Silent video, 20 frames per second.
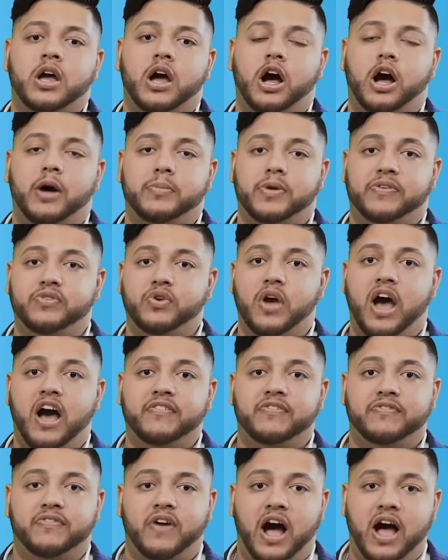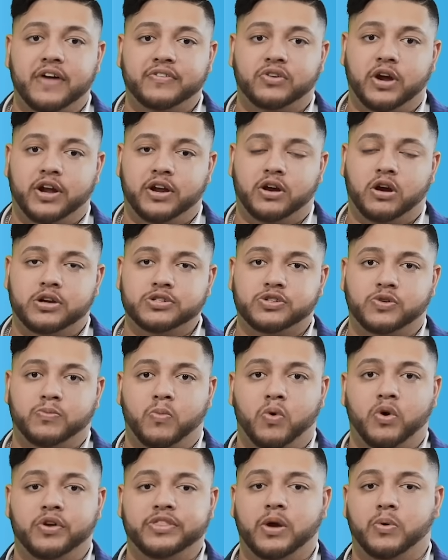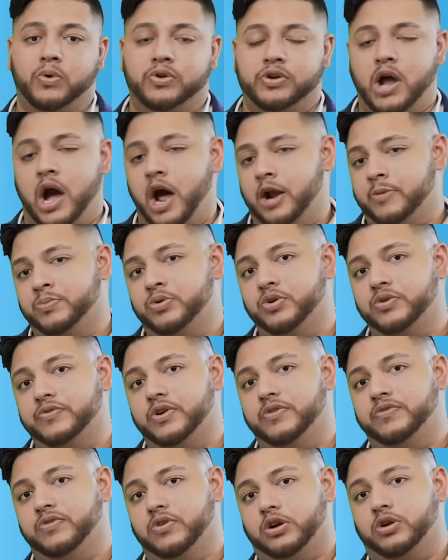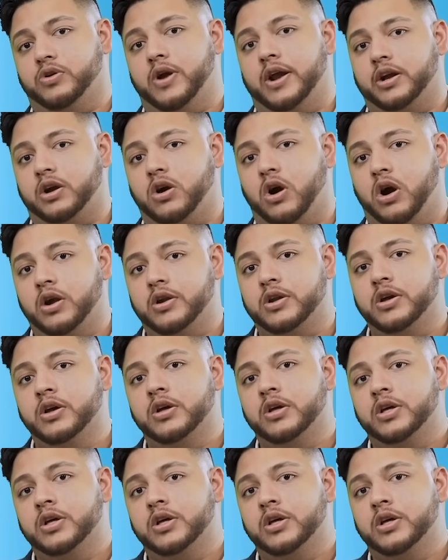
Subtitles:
If you have 5 credit cards or more, they will not approve you for a credit card.